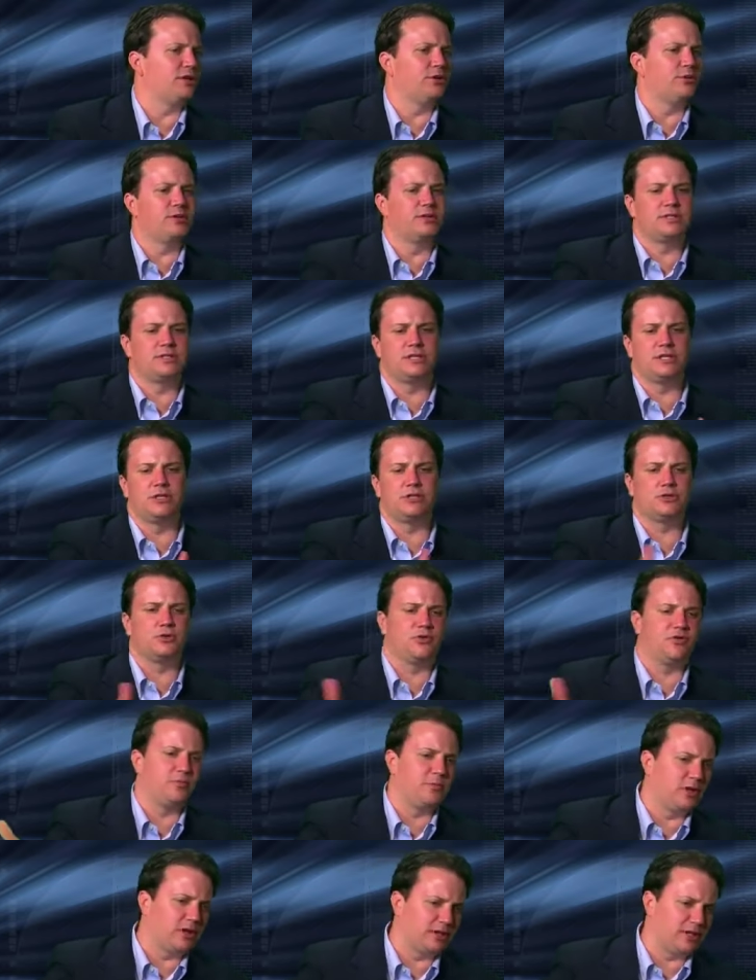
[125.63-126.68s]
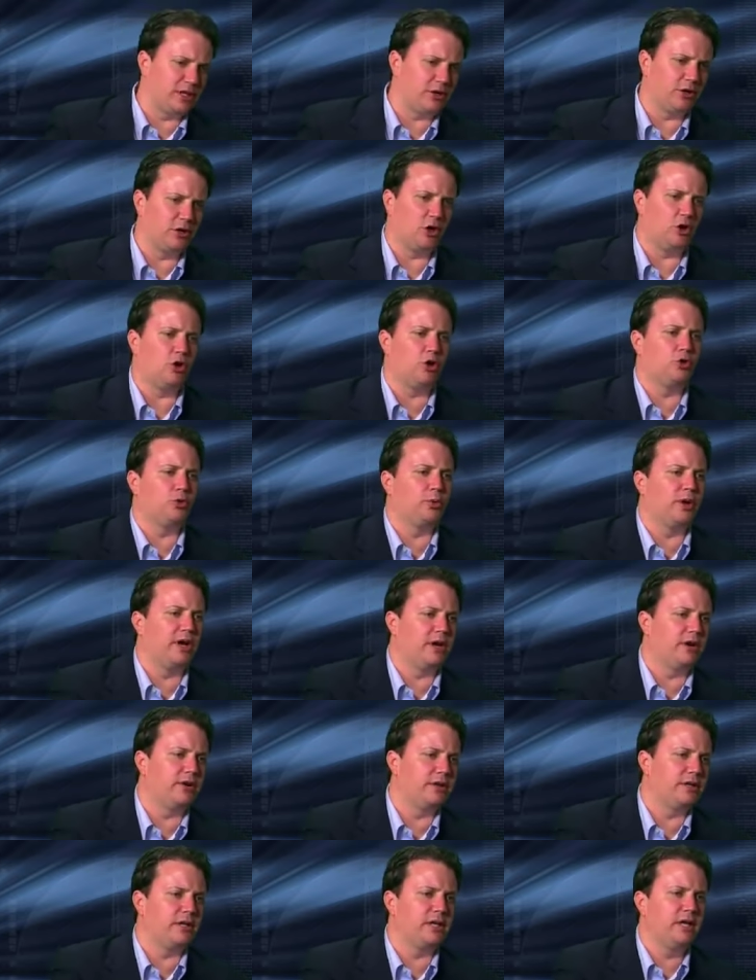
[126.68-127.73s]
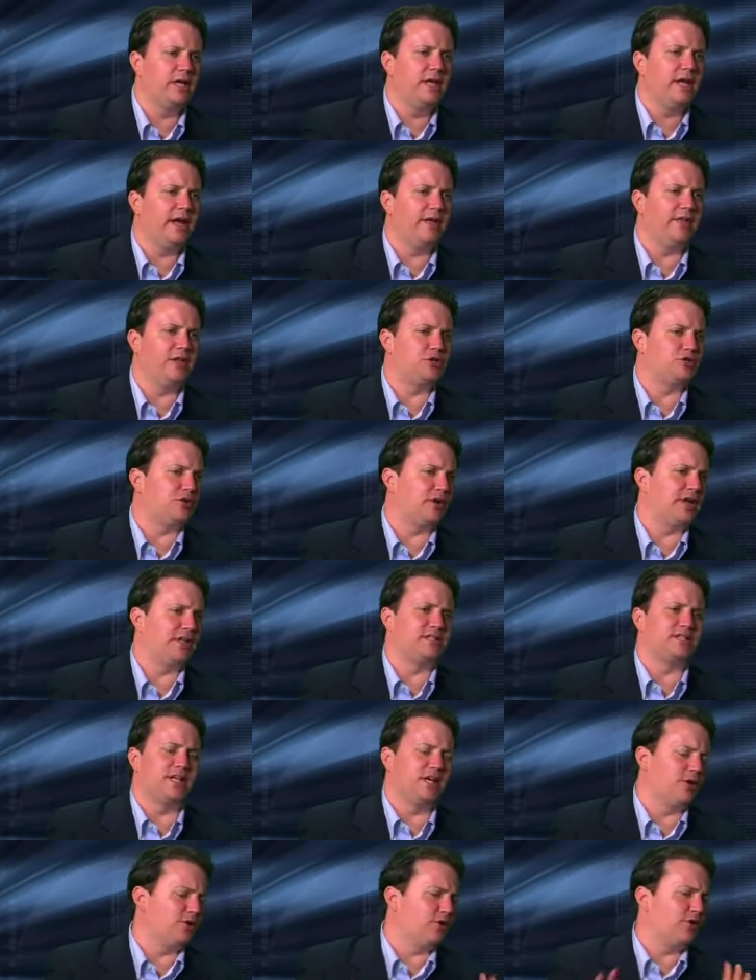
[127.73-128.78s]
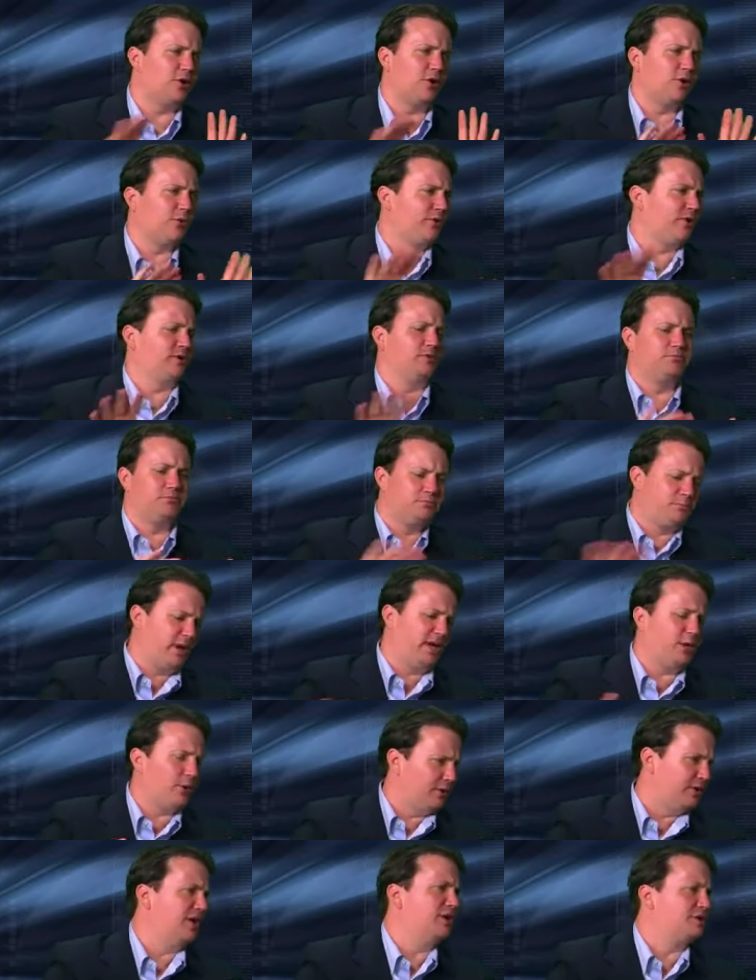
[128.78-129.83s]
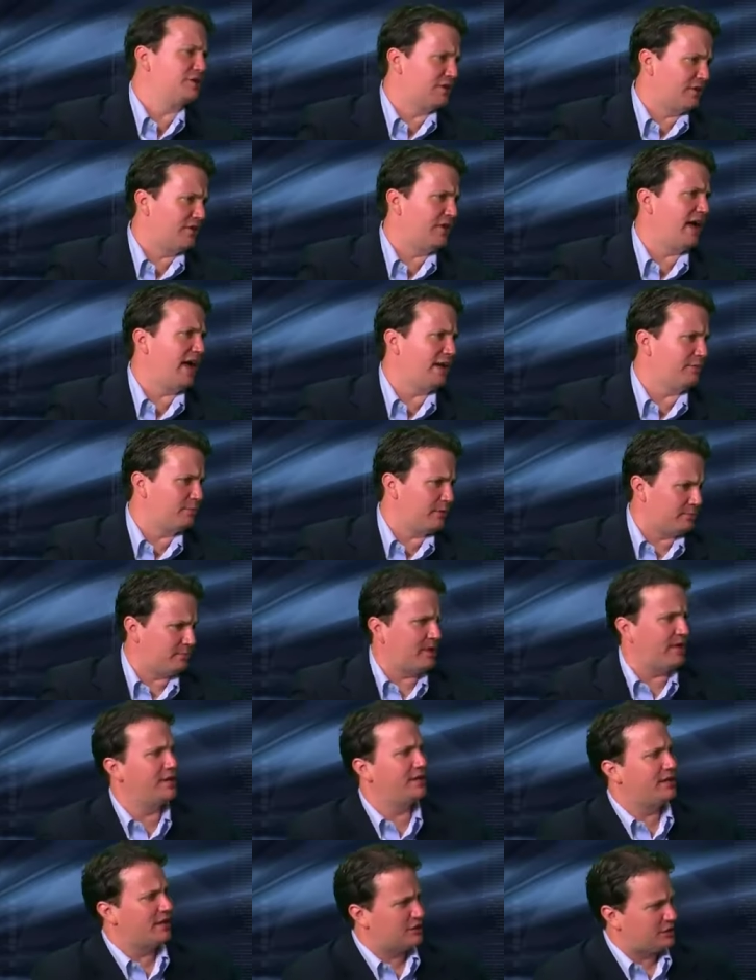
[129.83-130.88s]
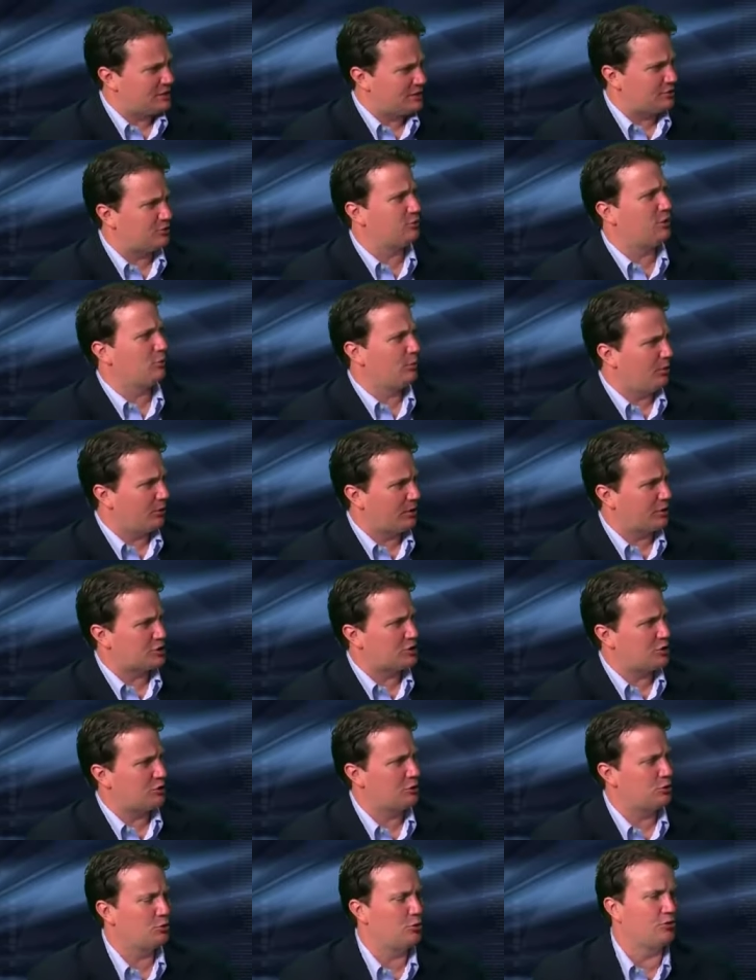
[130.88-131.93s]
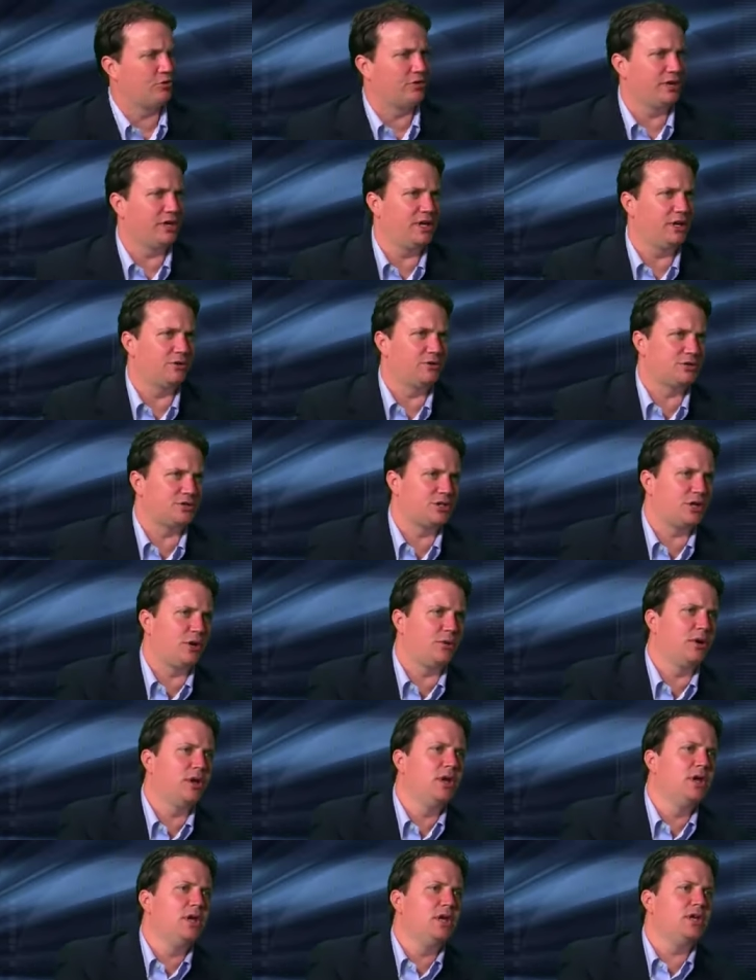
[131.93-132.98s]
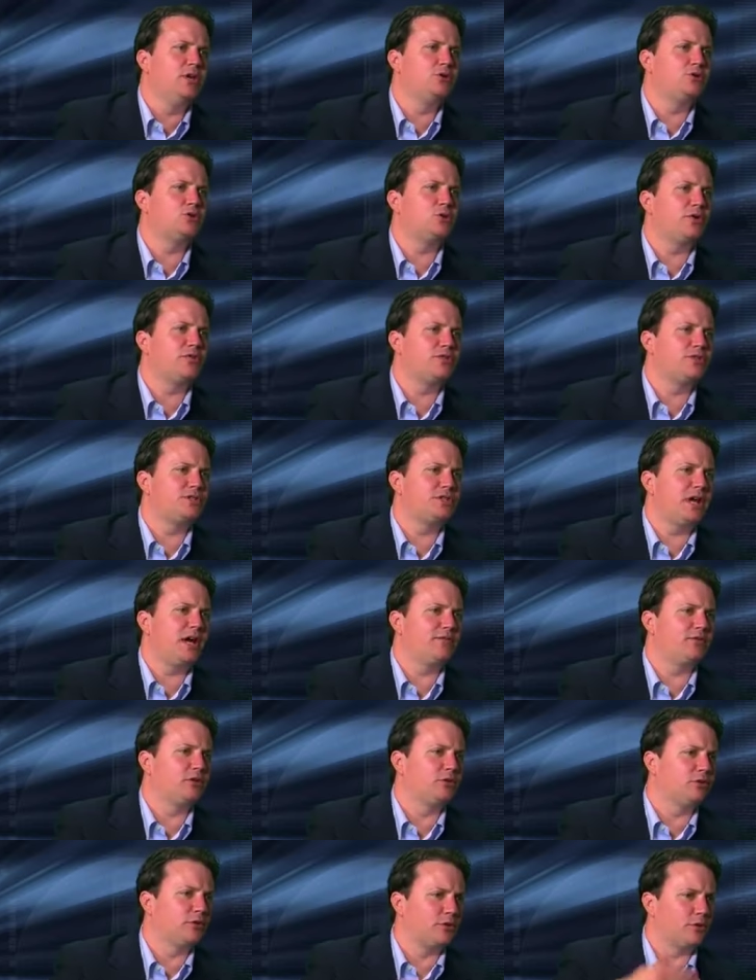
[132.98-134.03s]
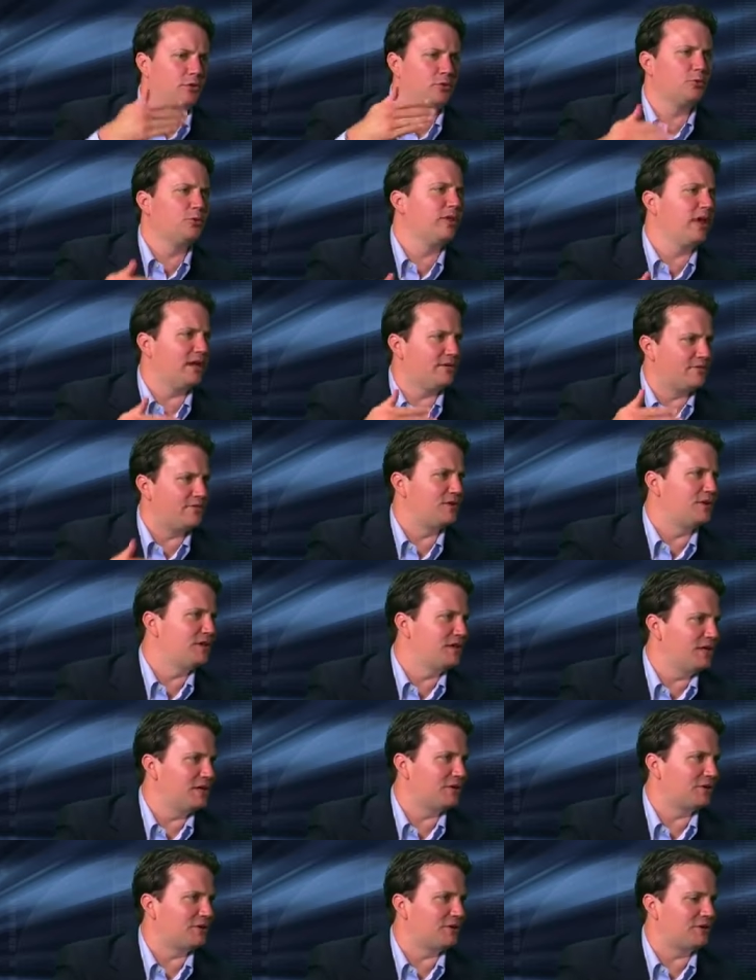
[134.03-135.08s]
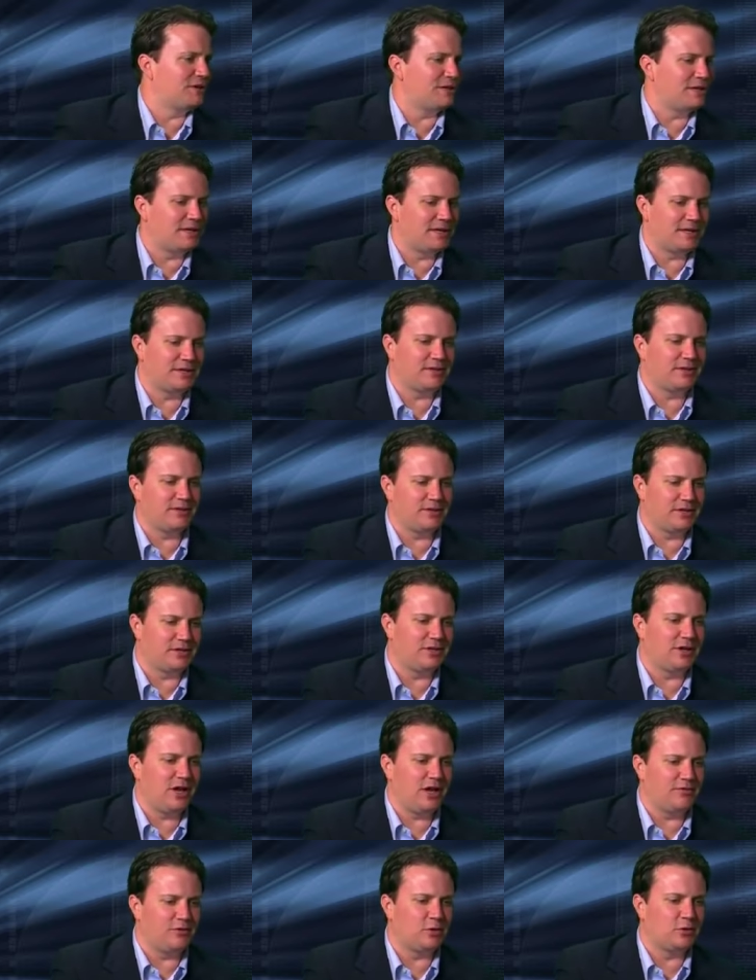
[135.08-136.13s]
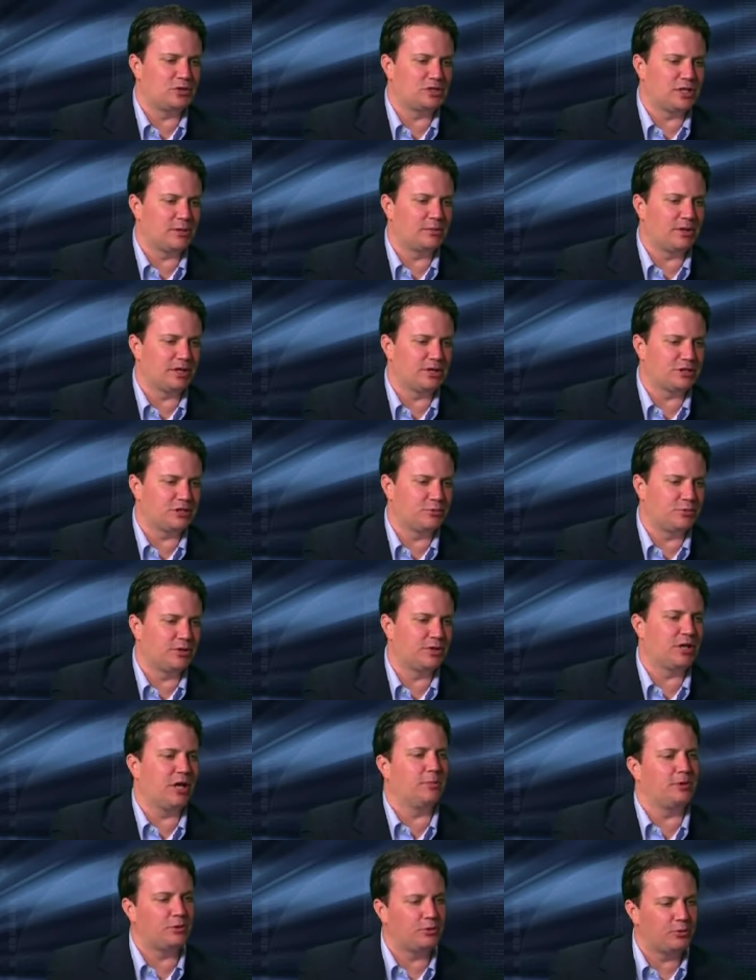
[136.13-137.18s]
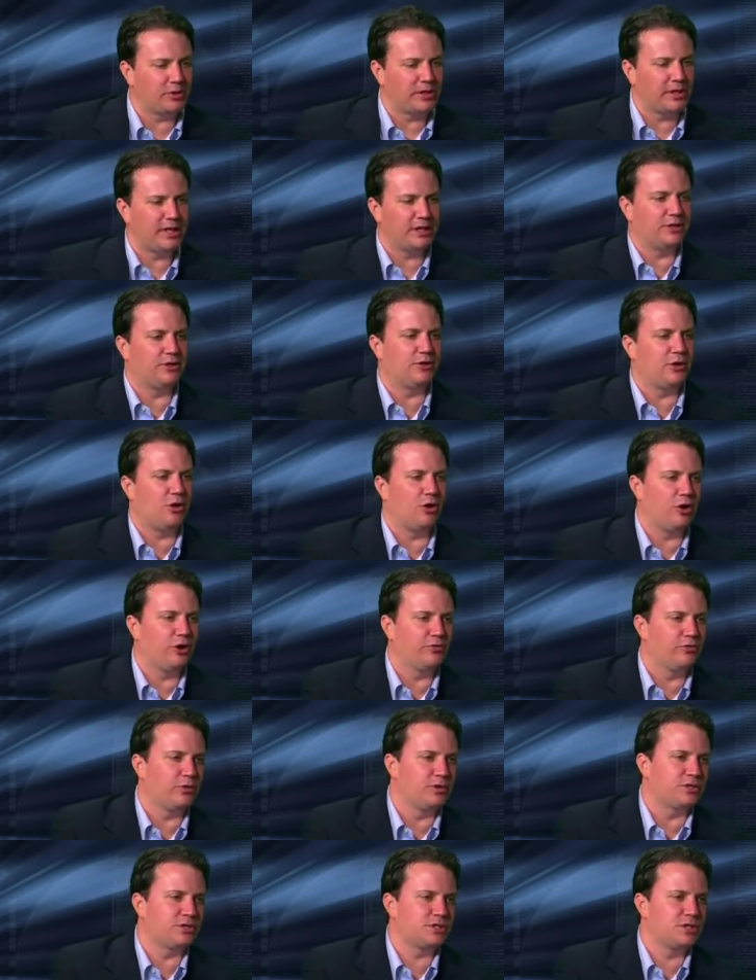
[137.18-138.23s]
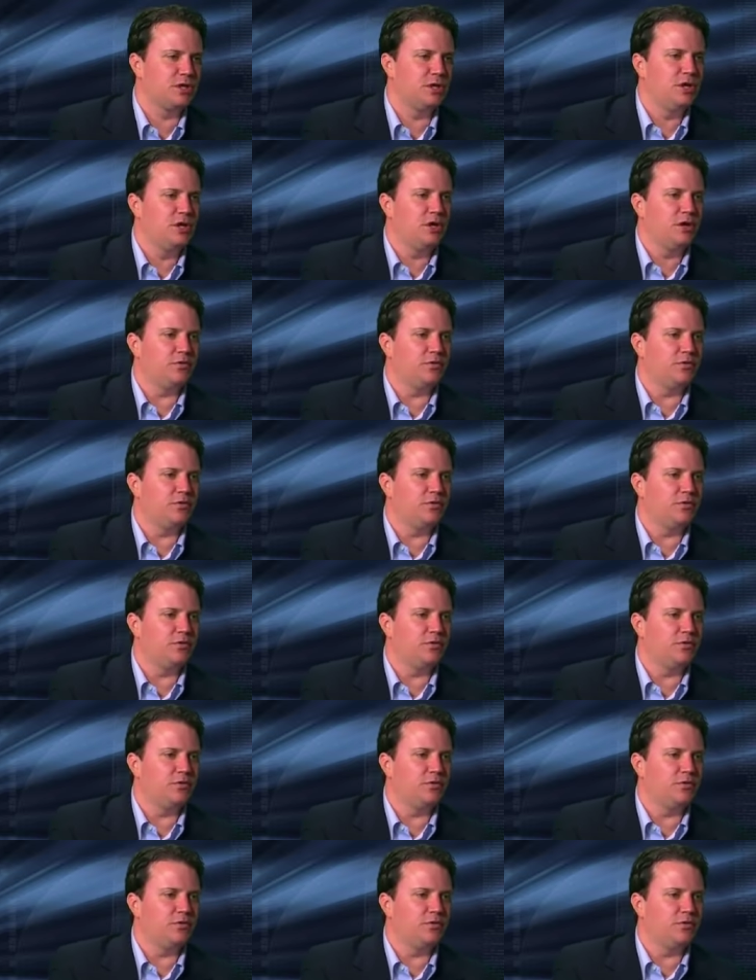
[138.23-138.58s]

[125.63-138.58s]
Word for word: You can see sort of military hardware, and, and they try and say, oh, no, no, no, pay no attention to that, but pay attention to what we want to show you over here. So you sort of just have to look through that veneer, uh, that the Gaddafi regime likes to put up and really get to the heart of what's